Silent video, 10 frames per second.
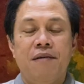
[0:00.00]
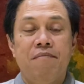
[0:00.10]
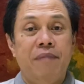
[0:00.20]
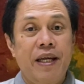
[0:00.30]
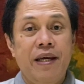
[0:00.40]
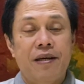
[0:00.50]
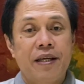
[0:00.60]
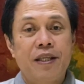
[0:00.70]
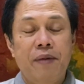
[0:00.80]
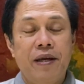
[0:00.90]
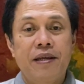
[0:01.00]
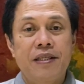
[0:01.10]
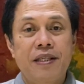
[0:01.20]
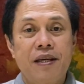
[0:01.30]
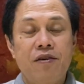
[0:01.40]
Many are
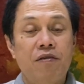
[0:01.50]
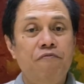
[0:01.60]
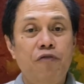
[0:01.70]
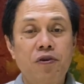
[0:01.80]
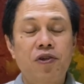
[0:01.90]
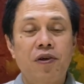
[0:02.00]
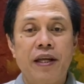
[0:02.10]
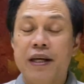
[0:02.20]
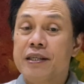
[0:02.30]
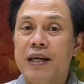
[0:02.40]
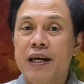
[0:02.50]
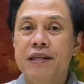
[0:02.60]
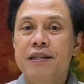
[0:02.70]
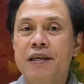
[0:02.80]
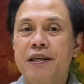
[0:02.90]
experiencing confusion and
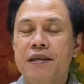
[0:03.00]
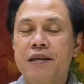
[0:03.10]
anxiety